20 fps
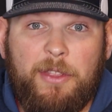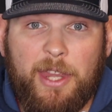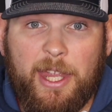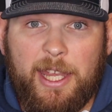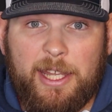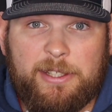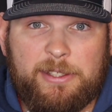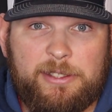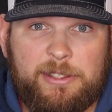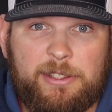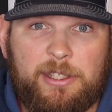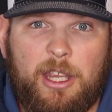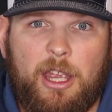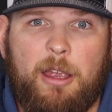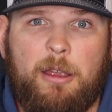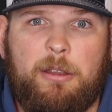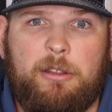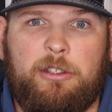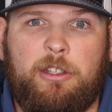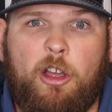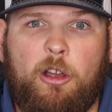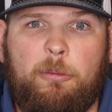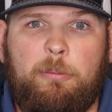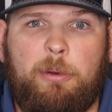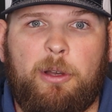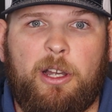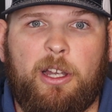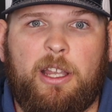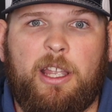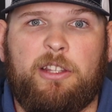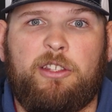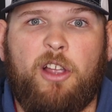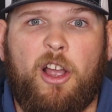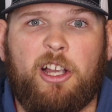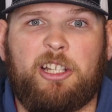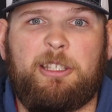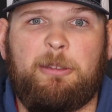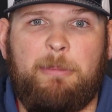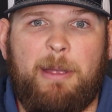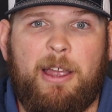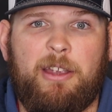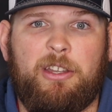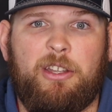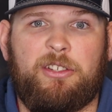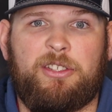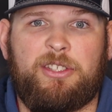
this notebook talks about your